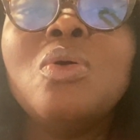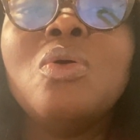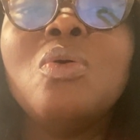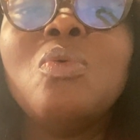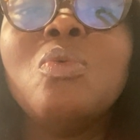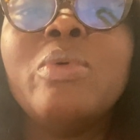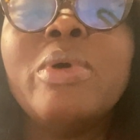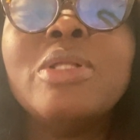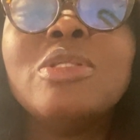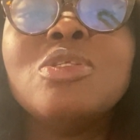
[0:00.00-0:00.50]

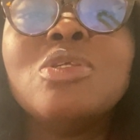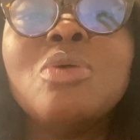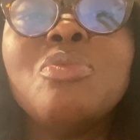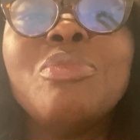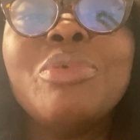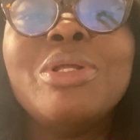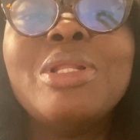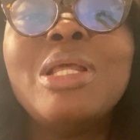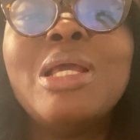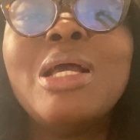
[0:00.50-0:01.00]
When
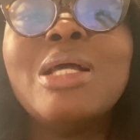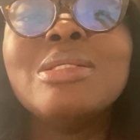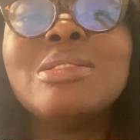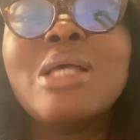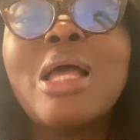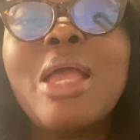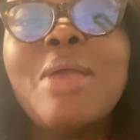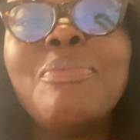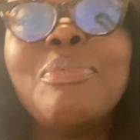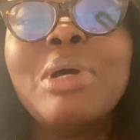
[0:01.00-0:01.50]
somebody has
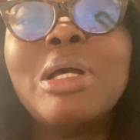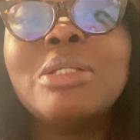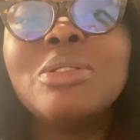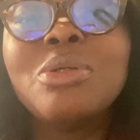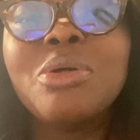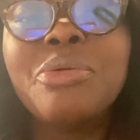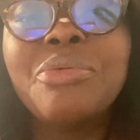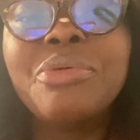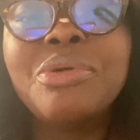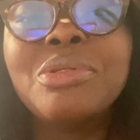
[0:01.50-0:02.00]

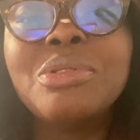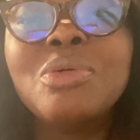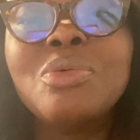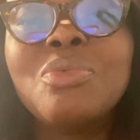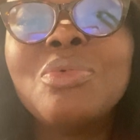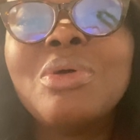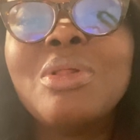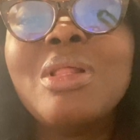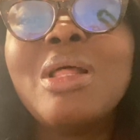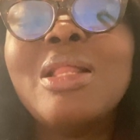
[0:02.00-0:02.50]

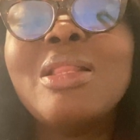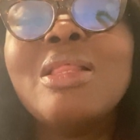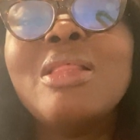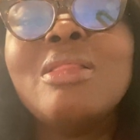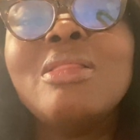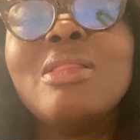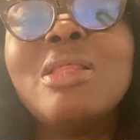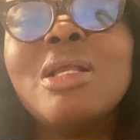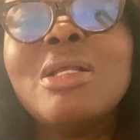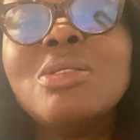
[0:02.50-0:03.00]
hyperthyroidism, what are
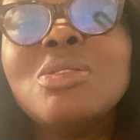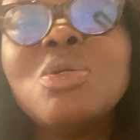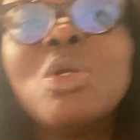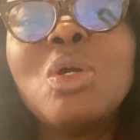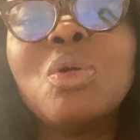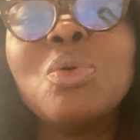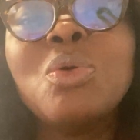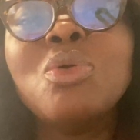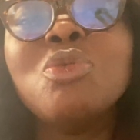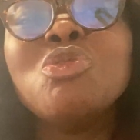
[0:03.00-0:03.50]
the things you
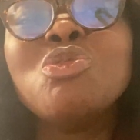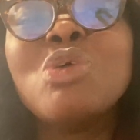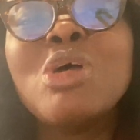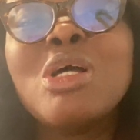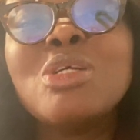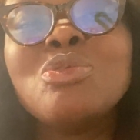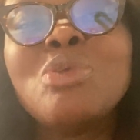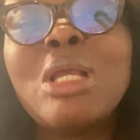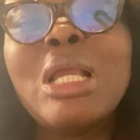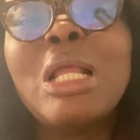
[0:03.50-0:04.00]
are going to
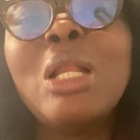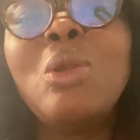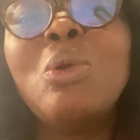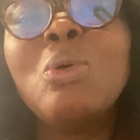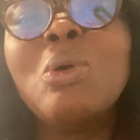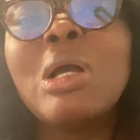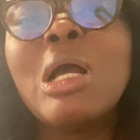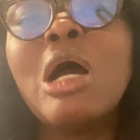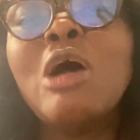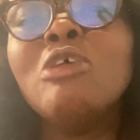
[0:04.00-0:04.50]
actually
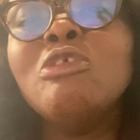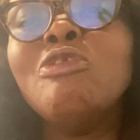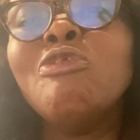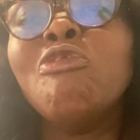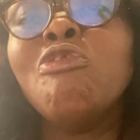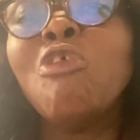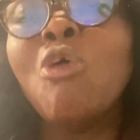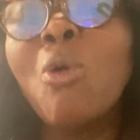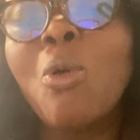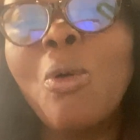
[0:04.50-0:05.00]
look out
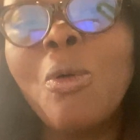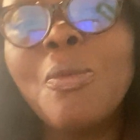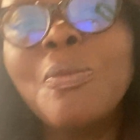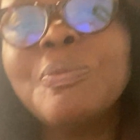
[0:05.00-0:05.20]
for?